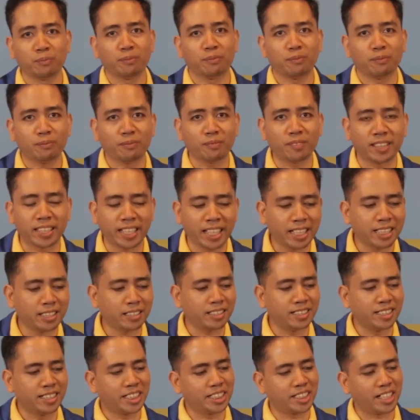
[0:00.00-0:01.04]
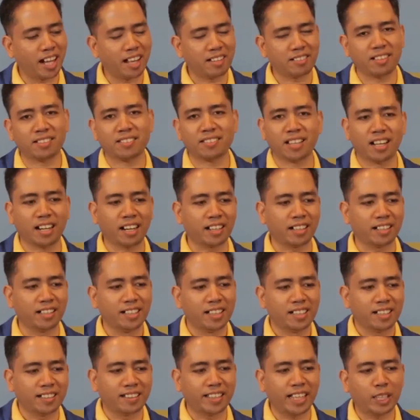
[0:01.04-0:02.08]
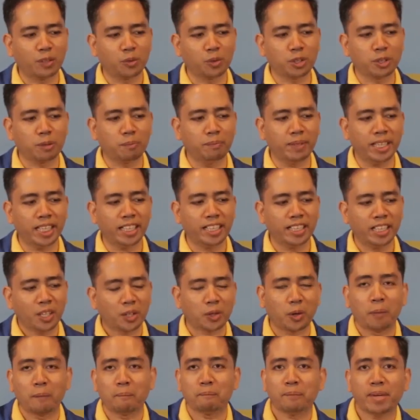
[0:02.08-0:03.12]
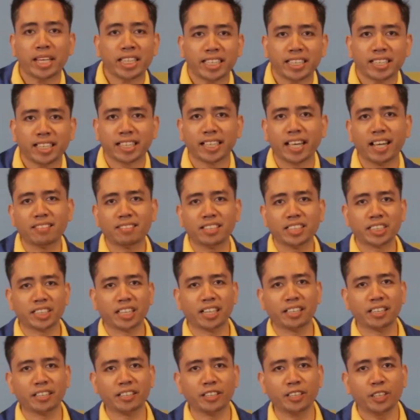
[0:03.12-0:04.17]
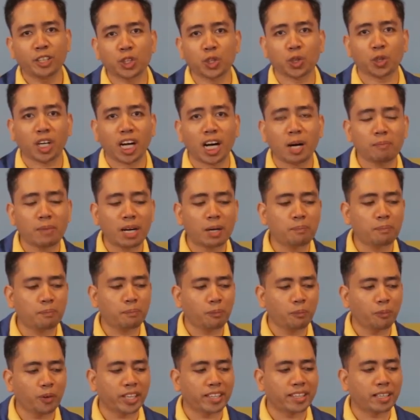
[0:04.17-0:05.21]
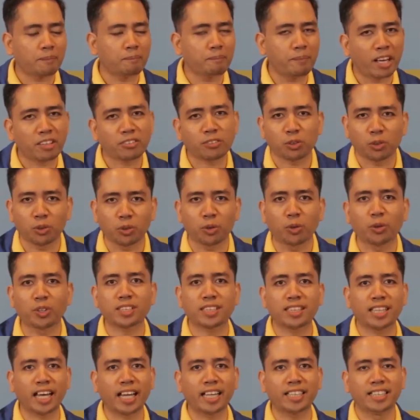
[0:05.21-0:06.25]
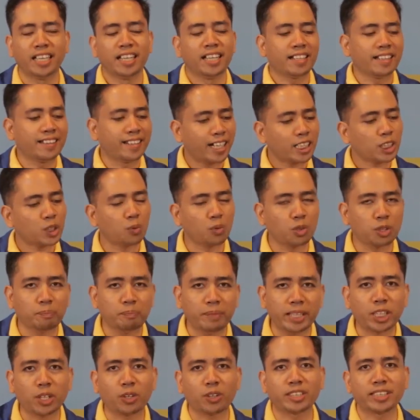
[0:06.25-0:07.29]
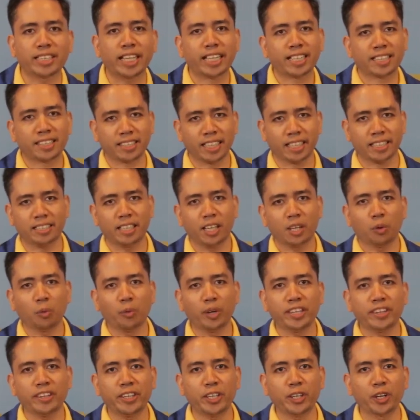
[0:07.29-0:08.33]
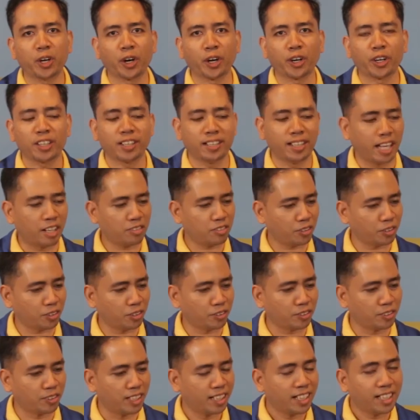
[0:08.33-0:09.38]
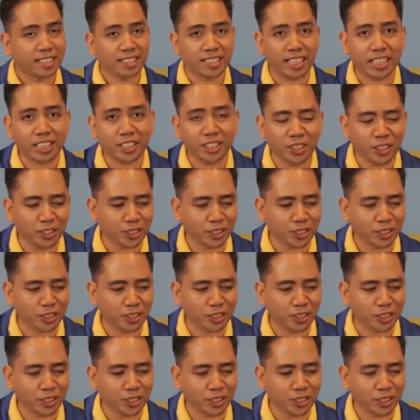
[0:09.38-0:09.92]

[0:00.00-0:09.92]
then chances are they would be competing against each other to come up with the best hugot line that would be connected with your lesson. Take note,